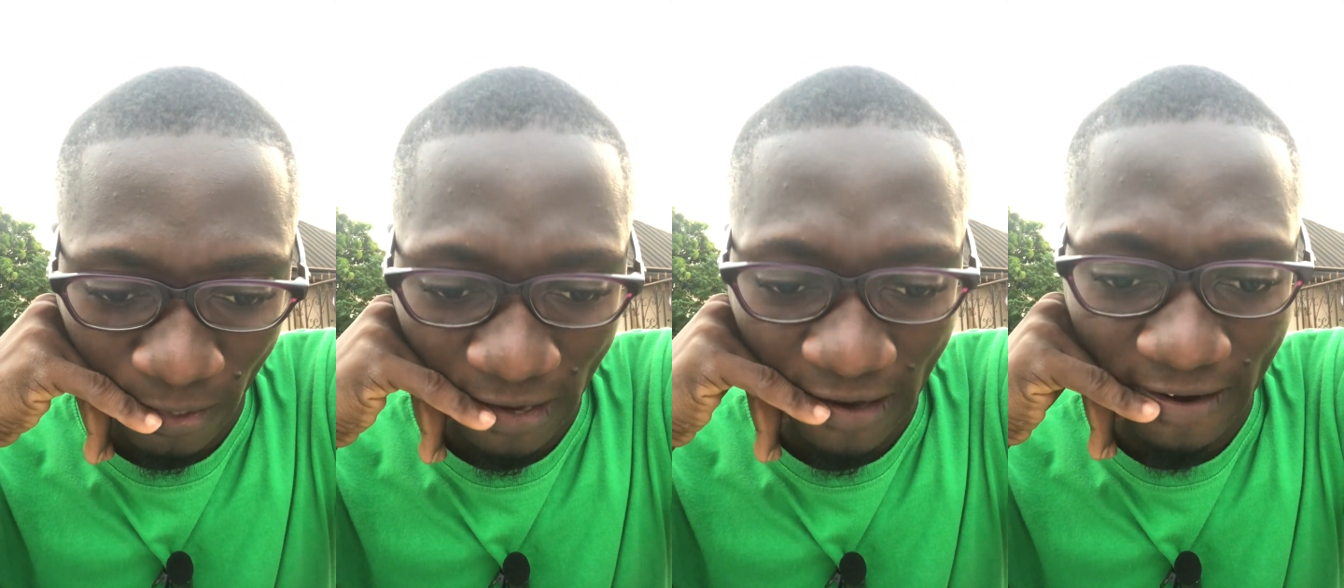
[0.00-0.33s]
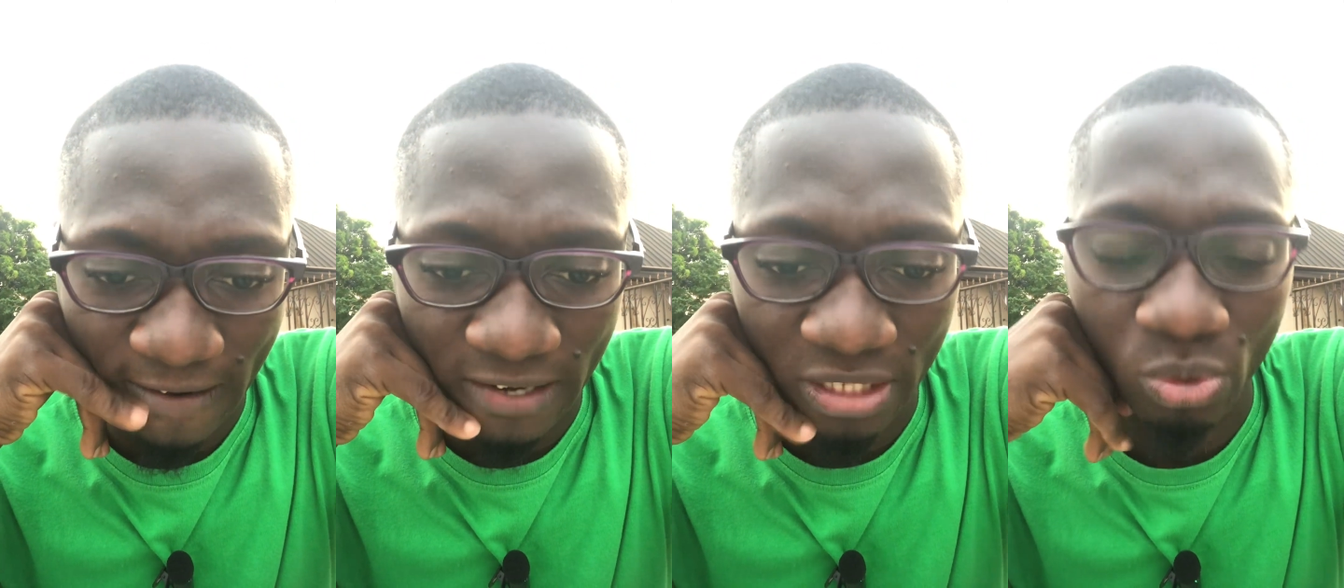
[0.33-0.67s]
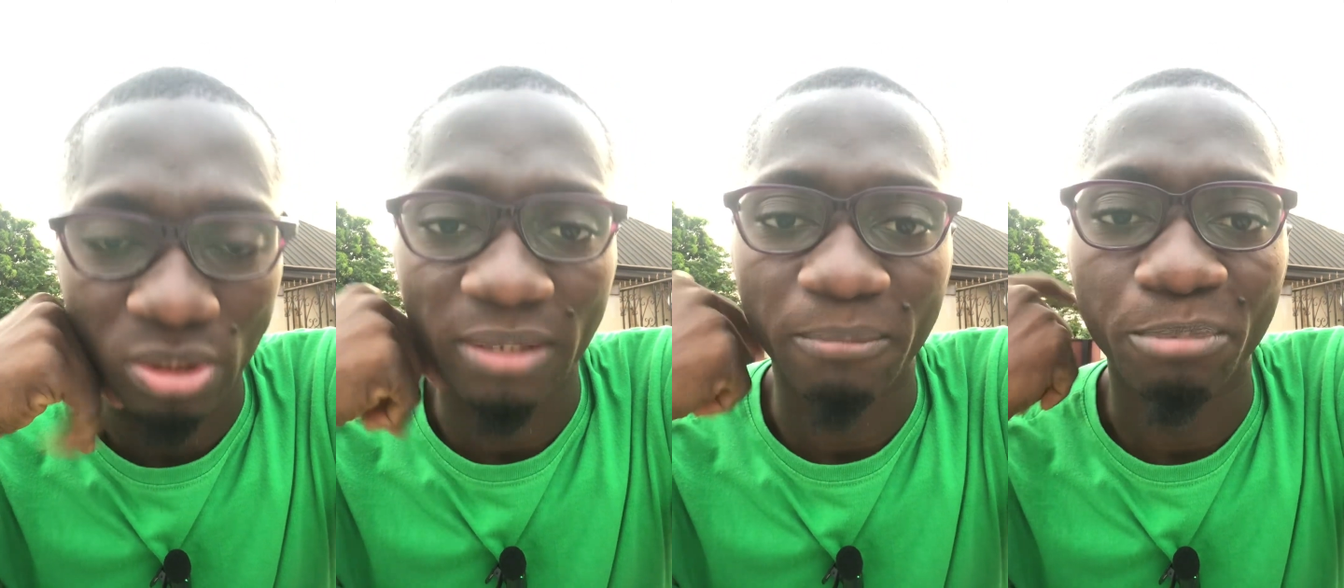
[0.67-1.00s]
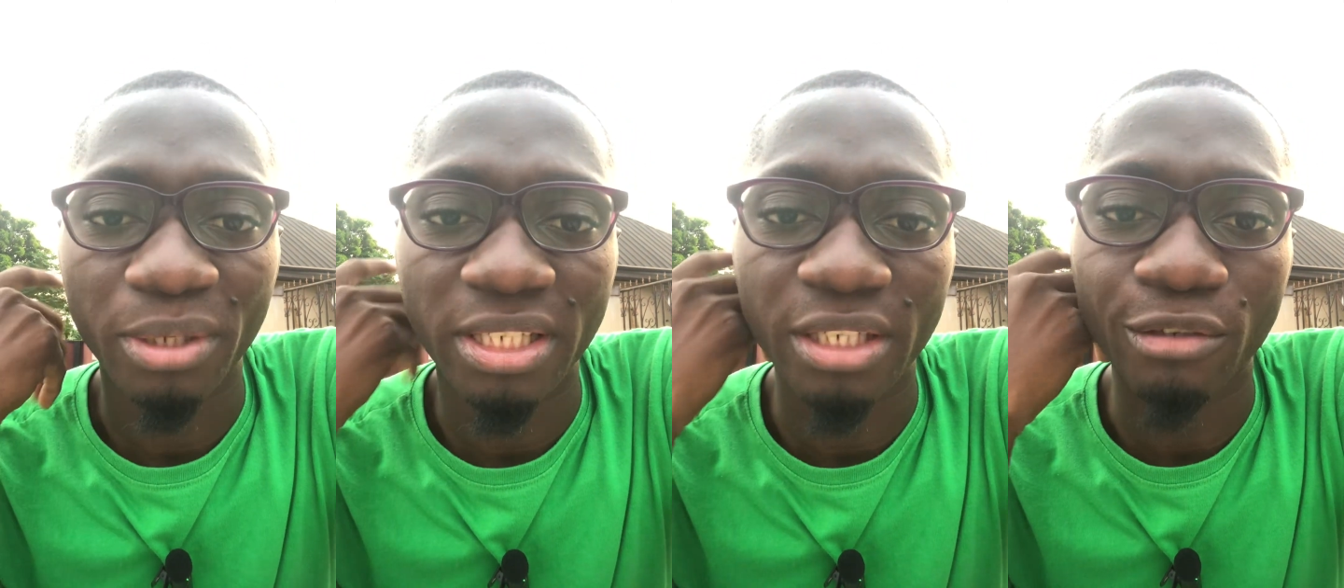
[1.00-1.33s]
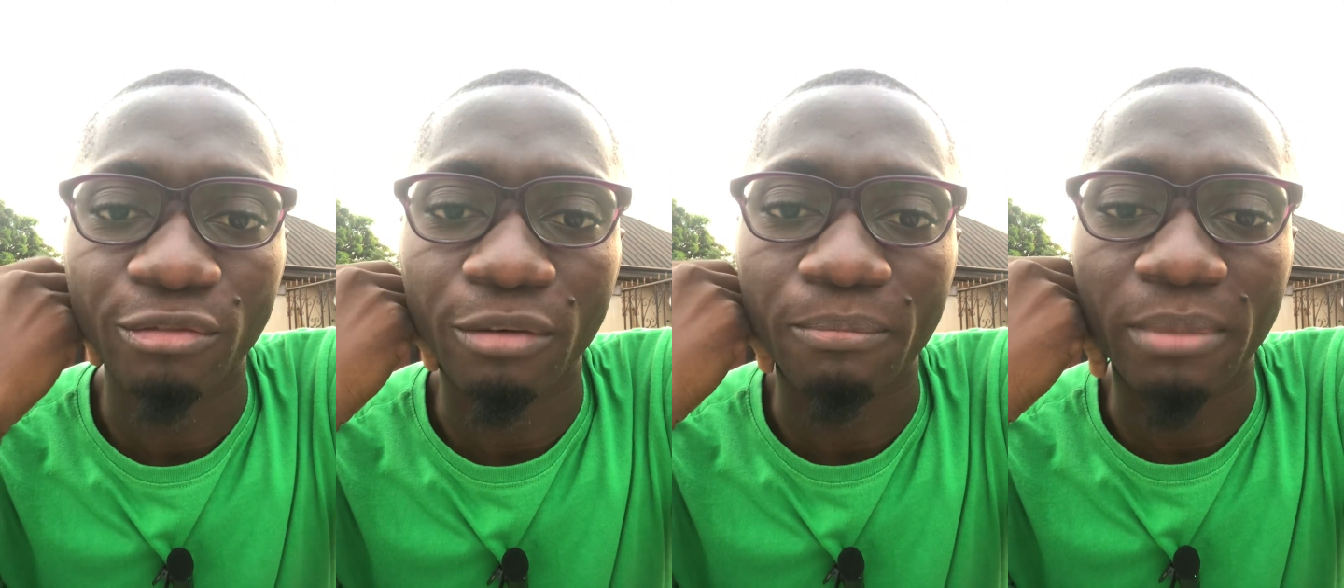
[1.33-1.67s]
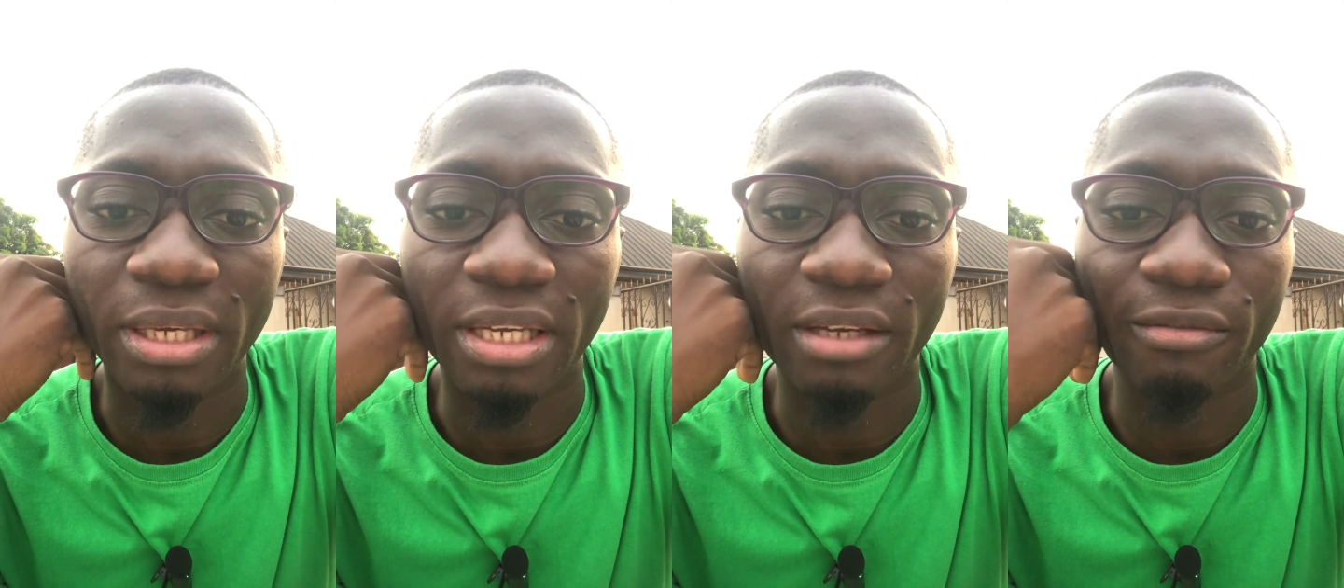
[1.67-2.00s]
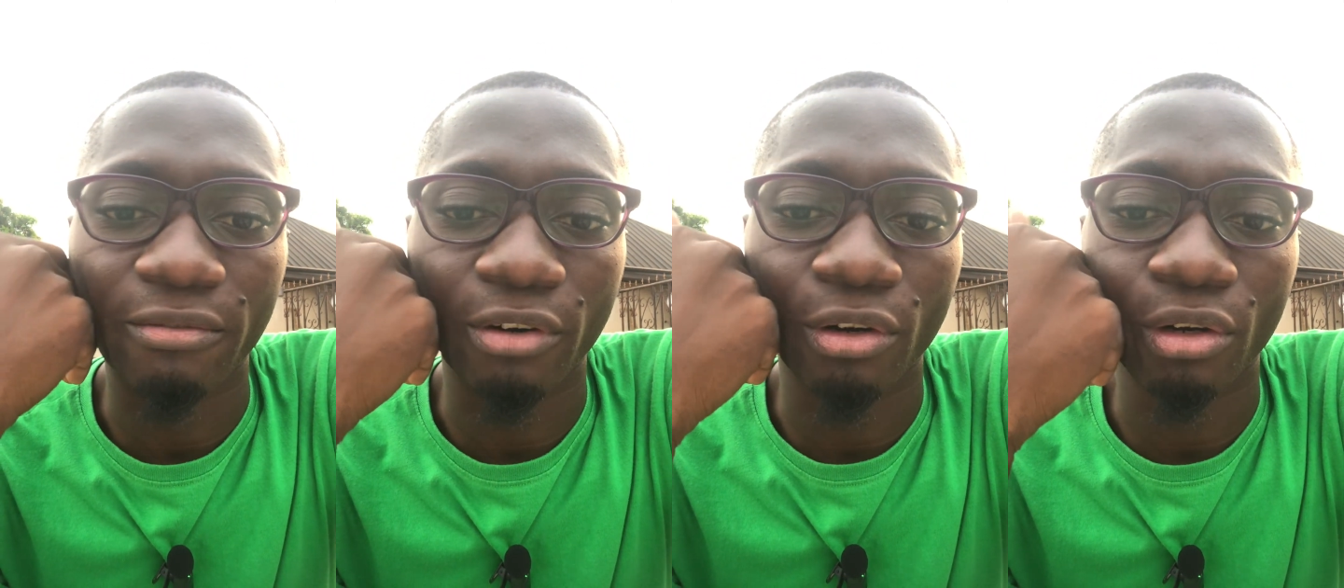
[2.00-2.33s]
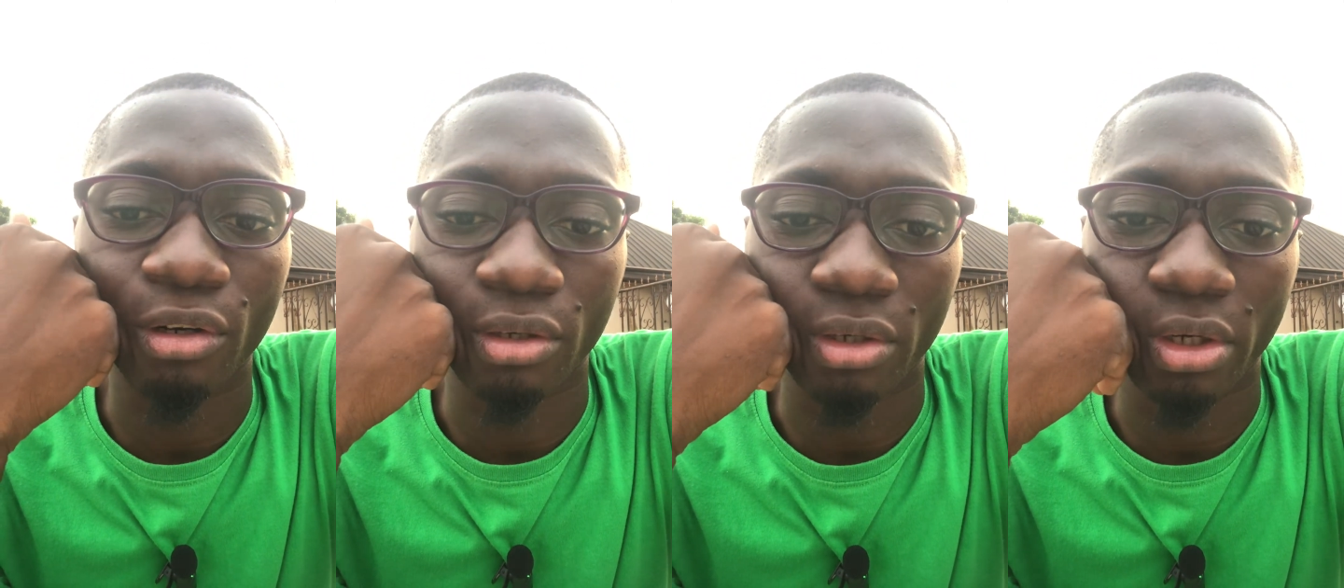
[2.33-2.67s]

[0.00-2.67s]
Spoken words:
and it was a big deal for me for